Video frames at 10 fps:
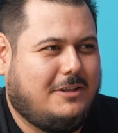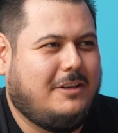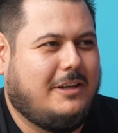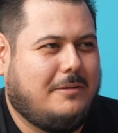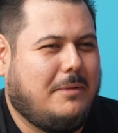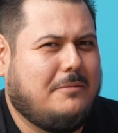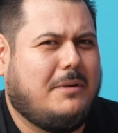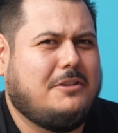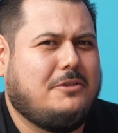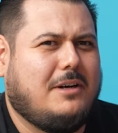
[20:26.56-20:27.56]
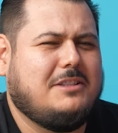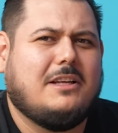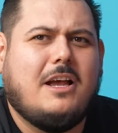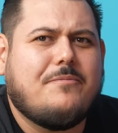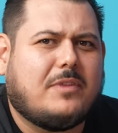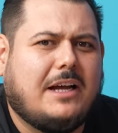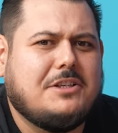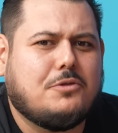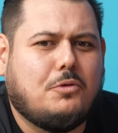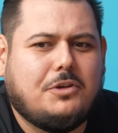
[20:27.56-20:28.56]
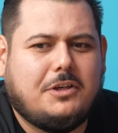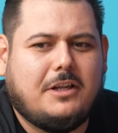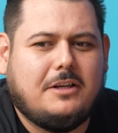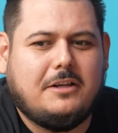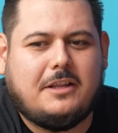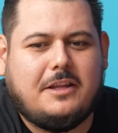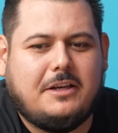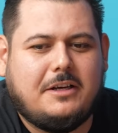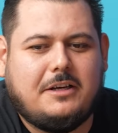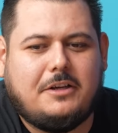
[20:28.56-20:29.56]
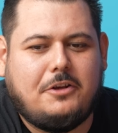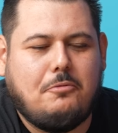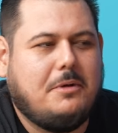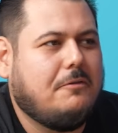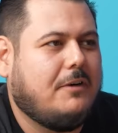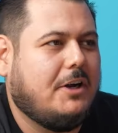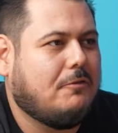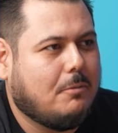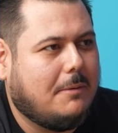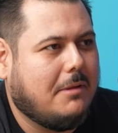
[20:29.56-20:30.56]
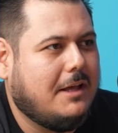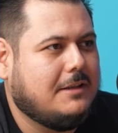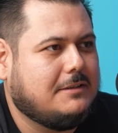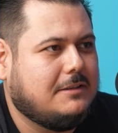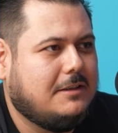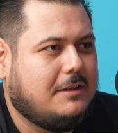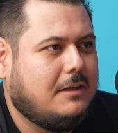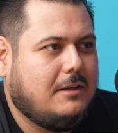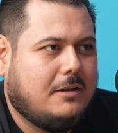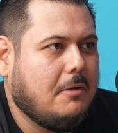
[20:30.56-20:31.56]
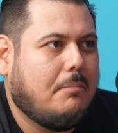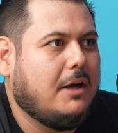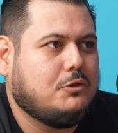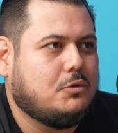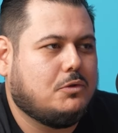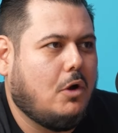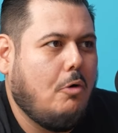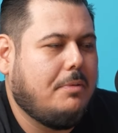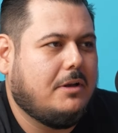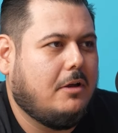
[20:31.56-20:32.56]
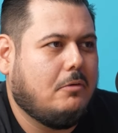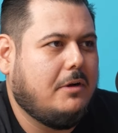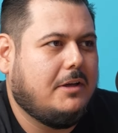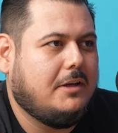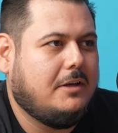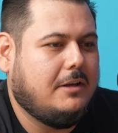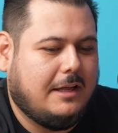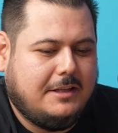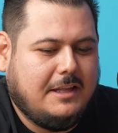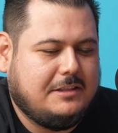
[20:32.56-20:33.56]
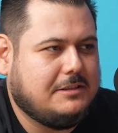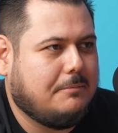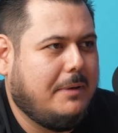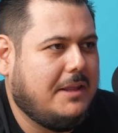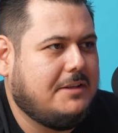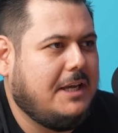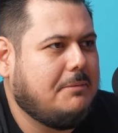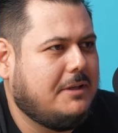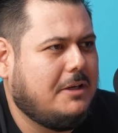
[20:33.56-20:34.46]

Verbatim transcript: Yeah, no, yeah, mine, like, mine too. I just I just ordered a, I think a humidifier for my plants. Uh huh. The box was open all the way. Yeah, I think they just barely taped it